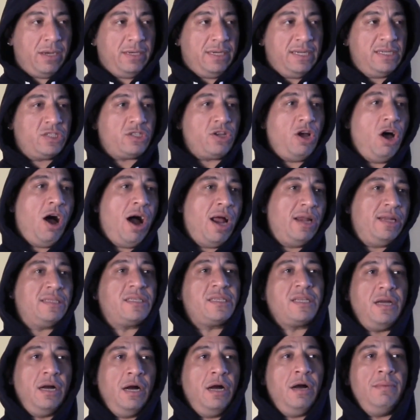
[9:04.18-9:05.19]
This
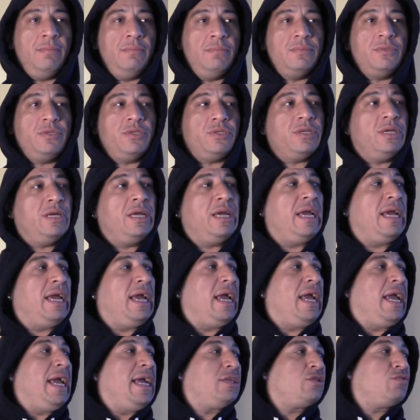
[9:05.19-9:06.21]
artist comes,
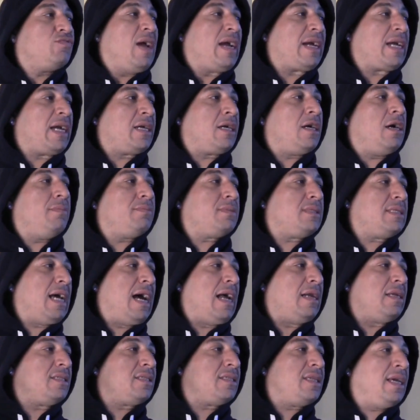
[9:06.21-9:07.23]
his record comes
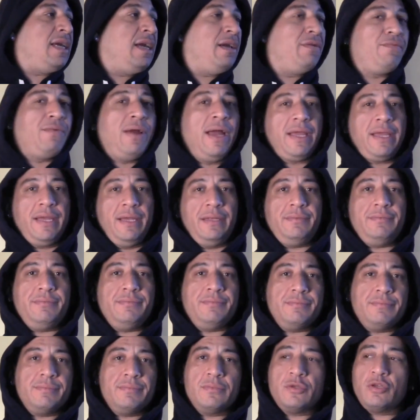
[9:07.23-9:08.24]
out, it's a hit record.
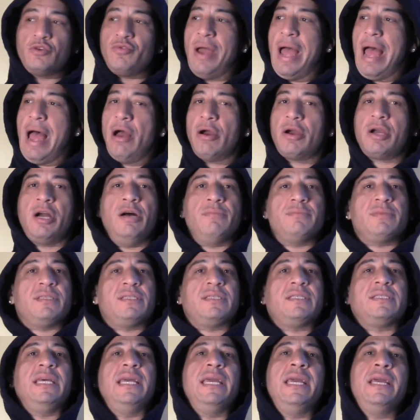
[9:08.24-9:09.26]
Crowd comes to
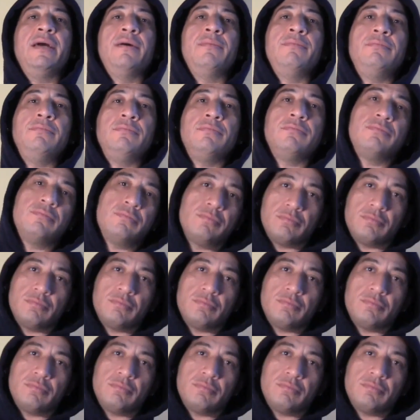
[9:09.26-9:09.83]
see him.